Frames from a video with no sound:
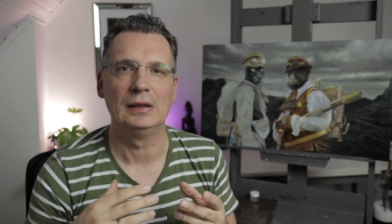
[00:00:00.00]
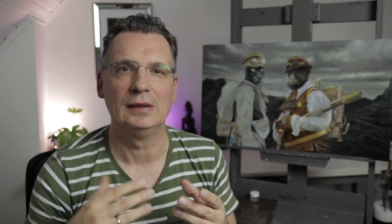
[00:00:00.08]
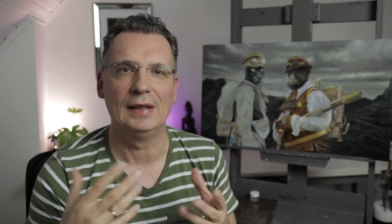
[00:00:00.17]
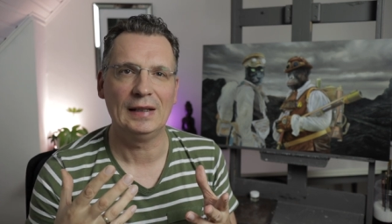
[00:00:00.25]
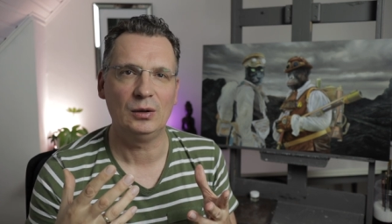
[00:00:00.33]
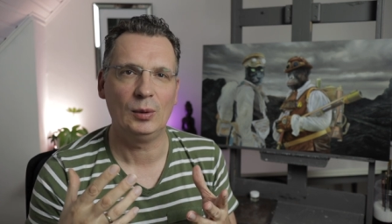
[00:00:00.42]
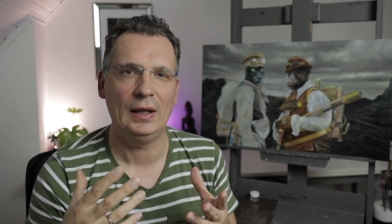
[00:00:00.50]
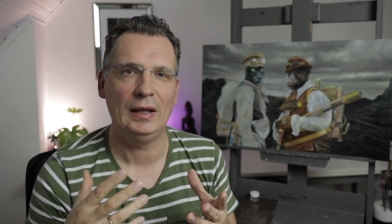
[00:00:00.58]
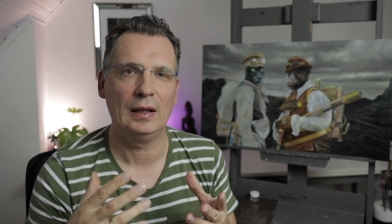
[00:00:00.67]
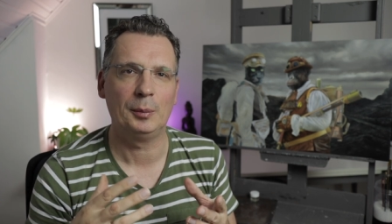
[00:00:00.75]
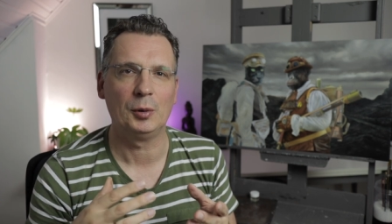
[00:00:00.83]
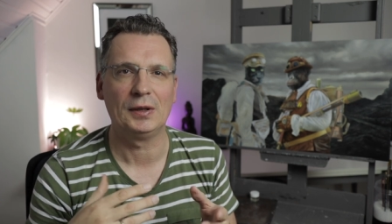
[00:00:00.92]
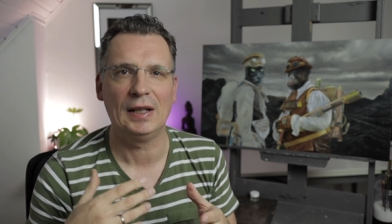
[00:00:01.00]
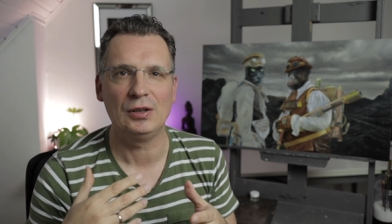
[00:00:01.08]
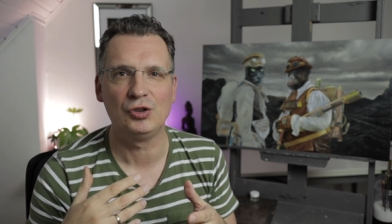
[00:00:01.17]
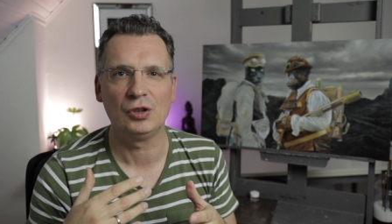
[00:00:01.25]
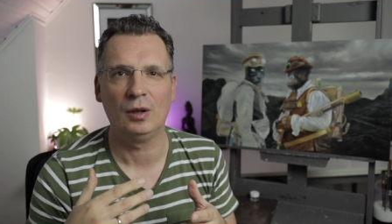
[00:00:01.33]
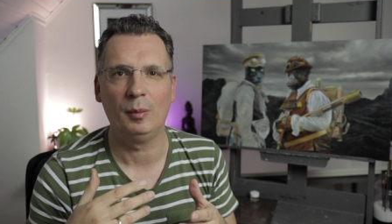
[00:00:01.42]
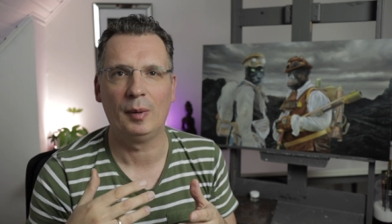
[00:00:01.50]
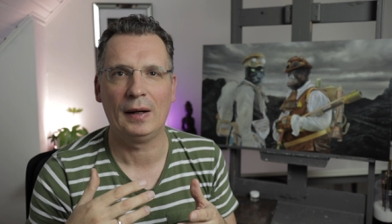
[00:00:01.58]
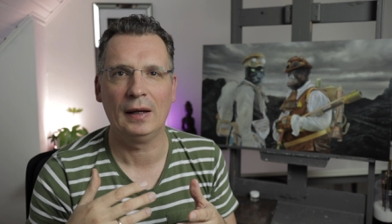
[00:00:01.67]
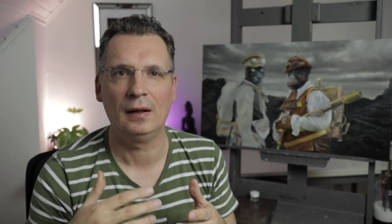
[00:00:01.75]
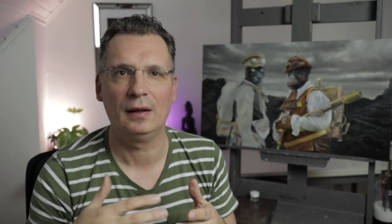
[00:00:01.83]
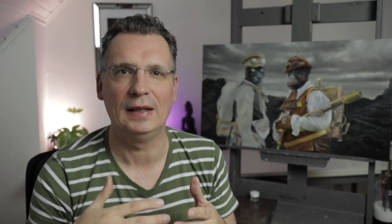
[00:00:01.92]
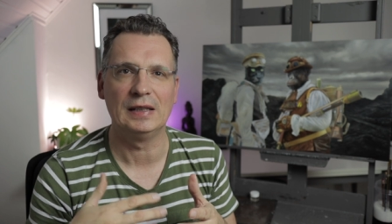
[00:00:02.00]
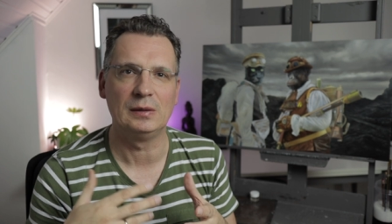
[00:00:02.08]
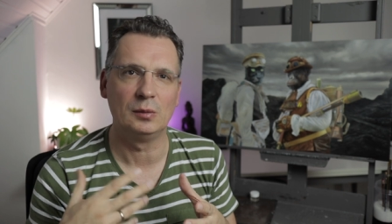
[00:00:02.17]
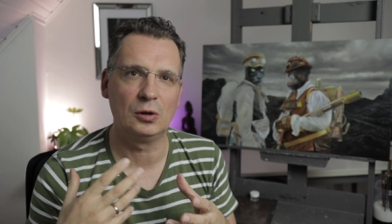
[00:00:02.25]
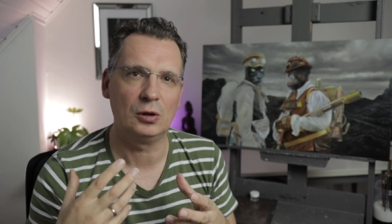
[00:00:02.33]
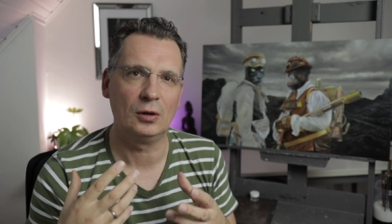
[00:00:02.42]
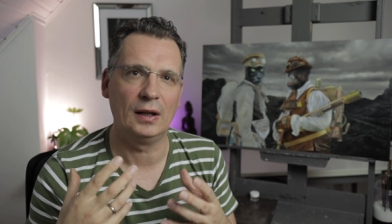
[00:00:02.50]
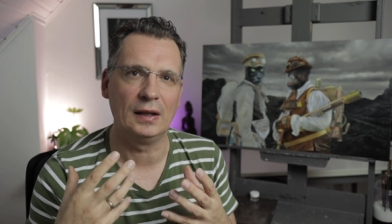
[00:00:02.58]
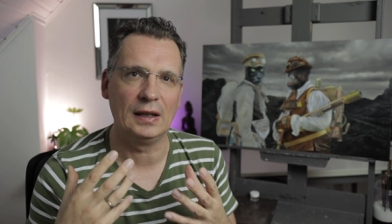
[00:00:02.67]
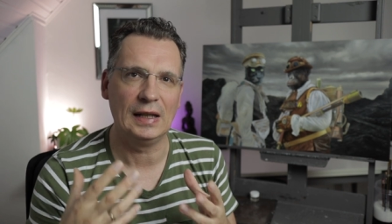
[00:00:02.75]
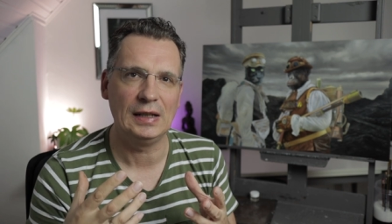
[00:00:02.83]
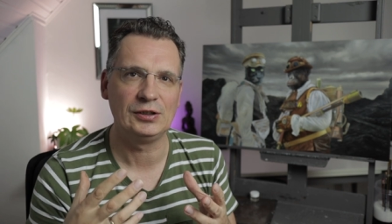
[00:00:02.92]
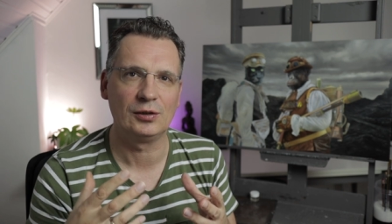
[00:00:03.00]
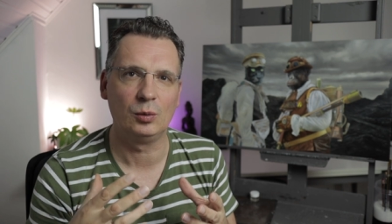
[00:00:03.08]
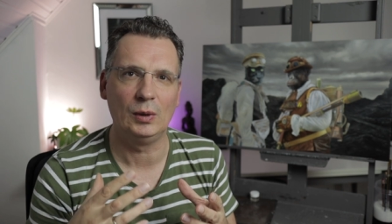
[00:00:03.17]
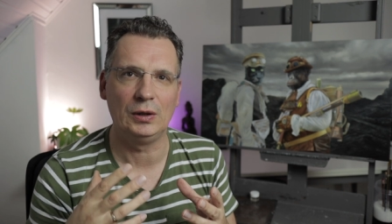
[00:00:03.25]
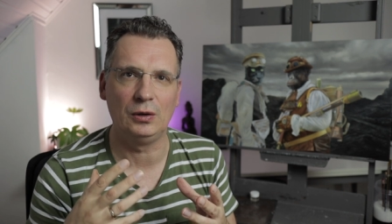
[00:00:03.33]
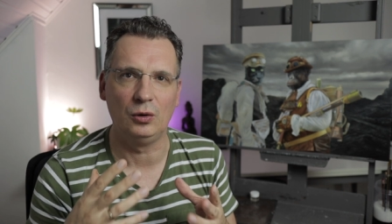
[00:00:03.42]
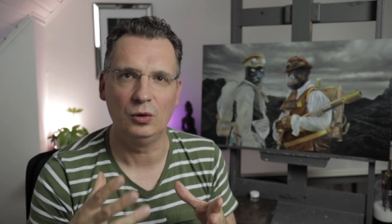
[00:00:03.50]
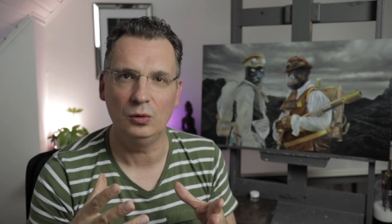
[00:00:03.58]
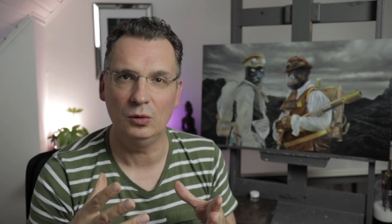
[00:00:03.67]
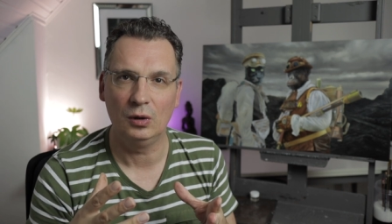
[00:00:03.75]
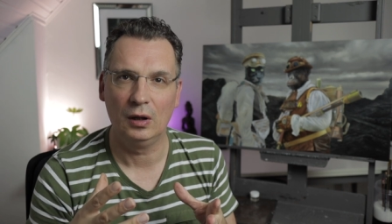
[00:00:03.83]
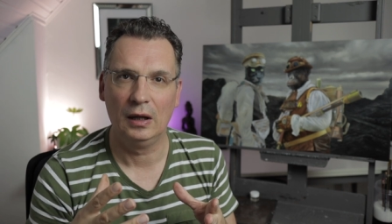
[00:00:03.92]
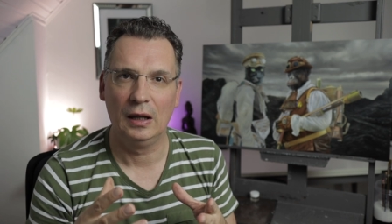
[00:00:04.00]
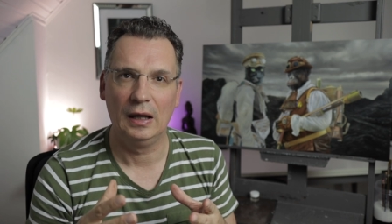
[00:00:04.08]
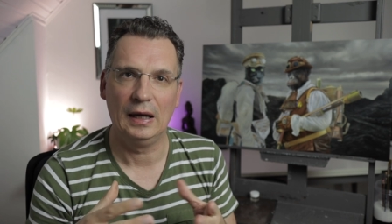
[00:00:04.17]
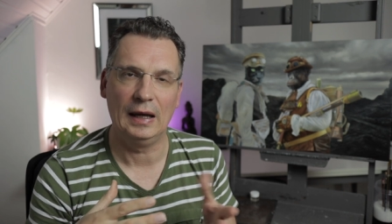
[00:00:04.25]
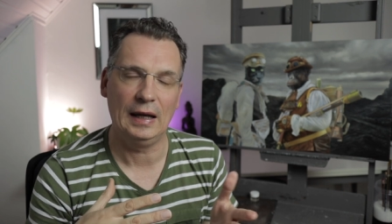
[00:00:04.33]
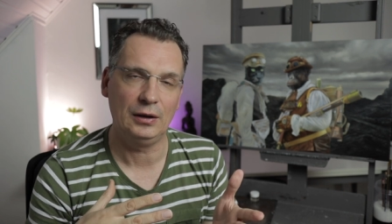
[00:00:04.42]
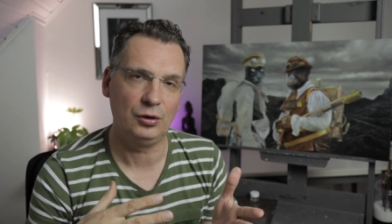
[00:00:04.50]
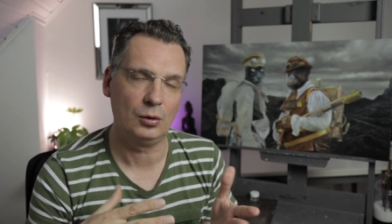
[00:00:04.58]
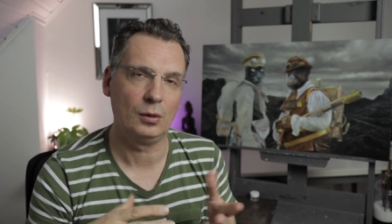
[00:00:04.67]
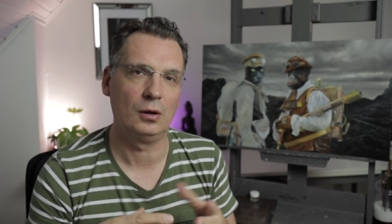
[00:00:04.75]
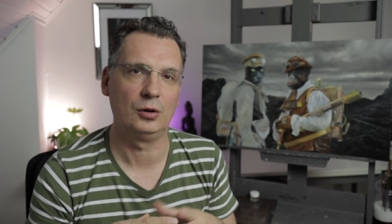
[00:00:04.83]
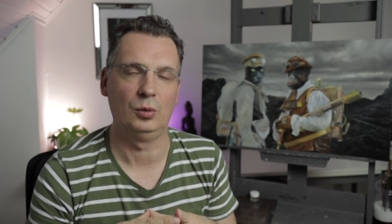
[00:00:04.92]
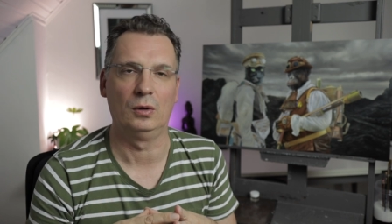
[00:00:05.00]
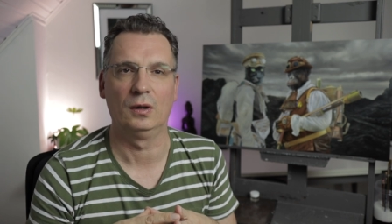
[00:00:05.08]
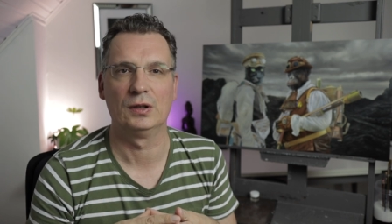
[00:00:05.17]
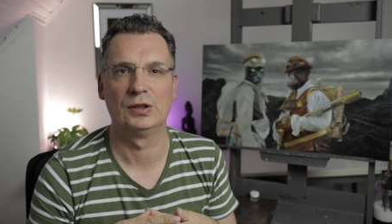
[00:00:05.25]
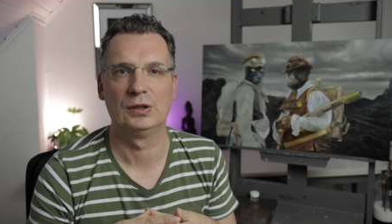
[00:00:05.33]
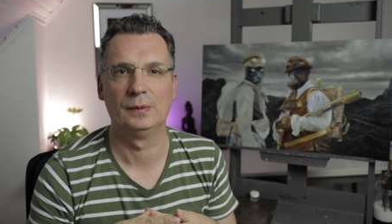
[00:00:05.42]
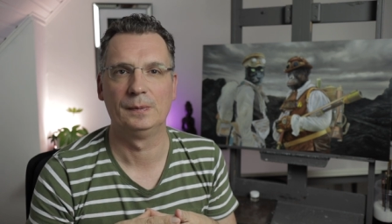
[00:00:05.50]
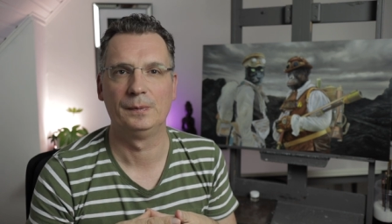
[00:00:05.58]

That way, a potential buyer is more engaged with you and your artworks.